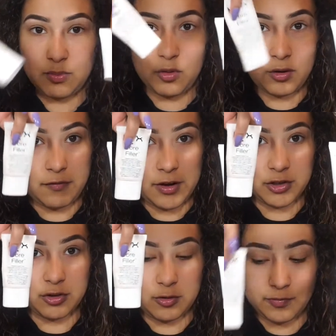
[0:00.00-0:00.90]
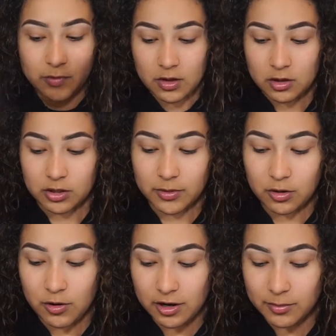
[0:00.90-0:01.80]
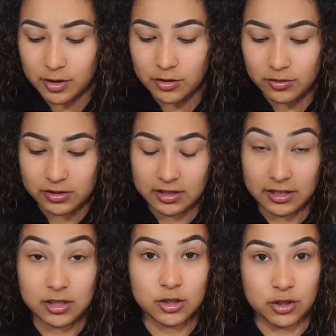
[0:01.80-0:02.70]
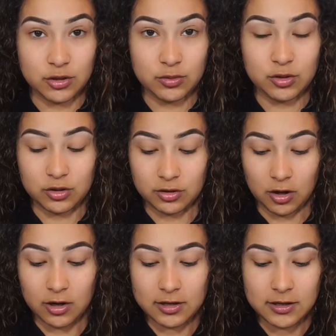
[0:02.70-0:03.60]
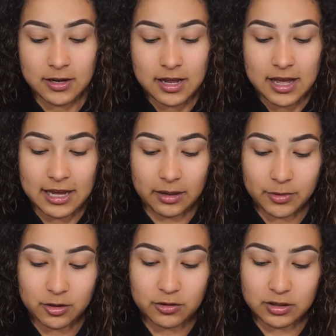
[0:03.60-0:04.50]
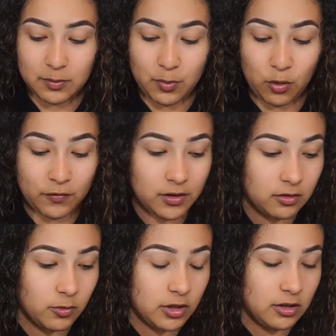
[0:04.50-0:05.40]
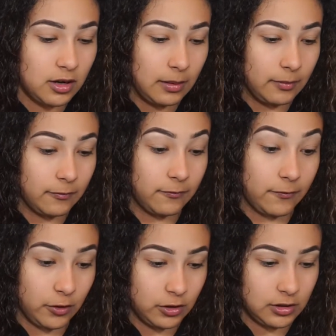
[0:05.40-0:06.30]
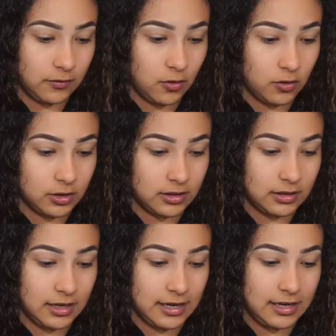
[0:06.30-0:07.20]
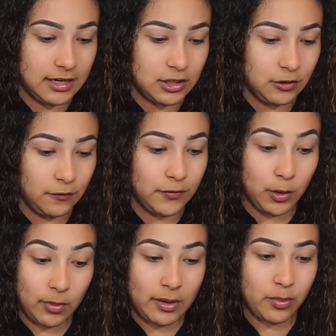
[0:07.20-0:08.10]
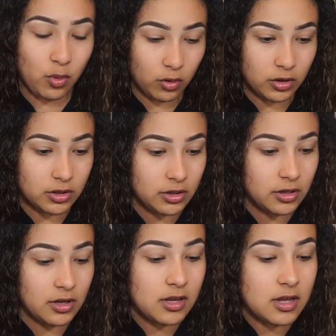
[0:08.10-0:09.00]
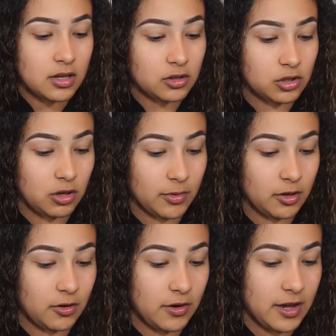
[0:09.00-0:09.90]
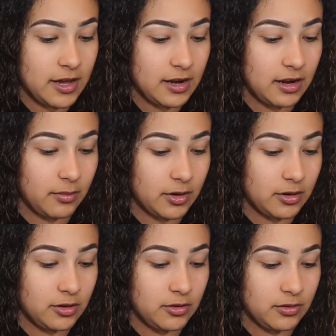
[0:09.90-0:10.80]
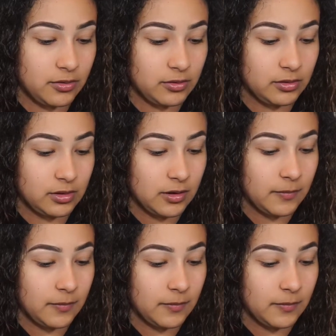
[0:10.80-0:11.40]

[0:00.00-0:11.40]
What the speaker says: Porefessional. So I'm going to go ahead, I'm going to use these two to start. And I'm going to use the pore filling one first, of course, because I need it to fill my pores. So I'm going to go ahead and I'm going to use